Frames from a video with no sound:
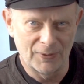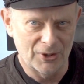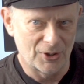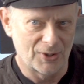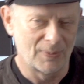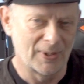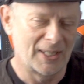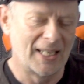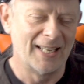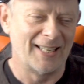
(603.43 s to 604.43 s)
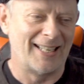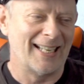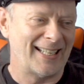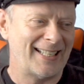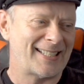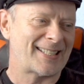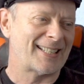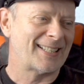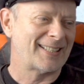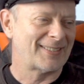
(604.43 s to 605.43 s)
which is very nice,
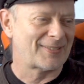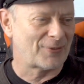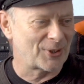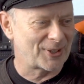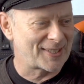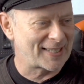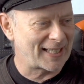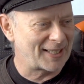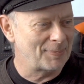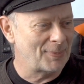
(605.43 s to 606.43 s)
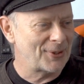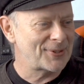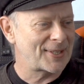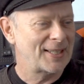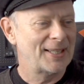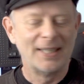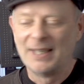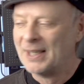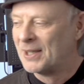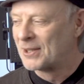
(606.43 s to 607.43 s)
30-second mask.
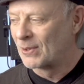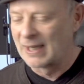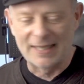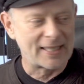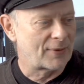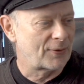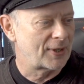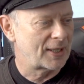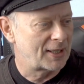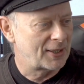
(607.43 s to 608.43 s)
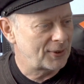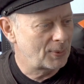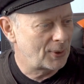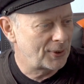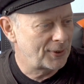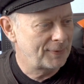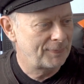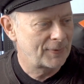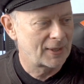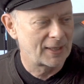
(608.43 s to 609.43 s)
So let's have another one, a